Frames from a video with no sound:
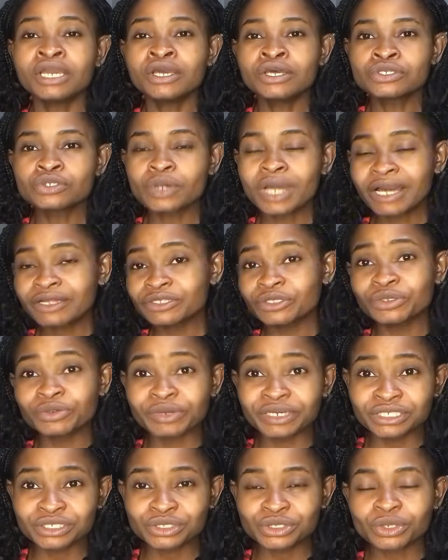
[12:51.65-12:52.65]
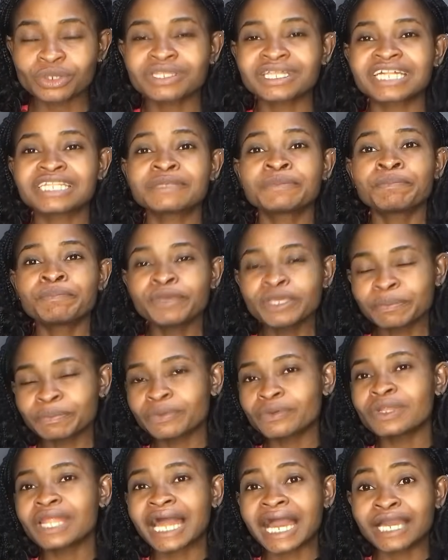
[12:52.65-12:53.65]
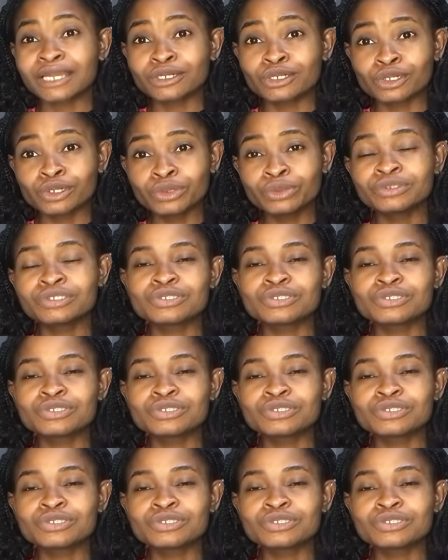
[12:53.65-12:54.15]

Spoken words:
So how do you ensure that people are glued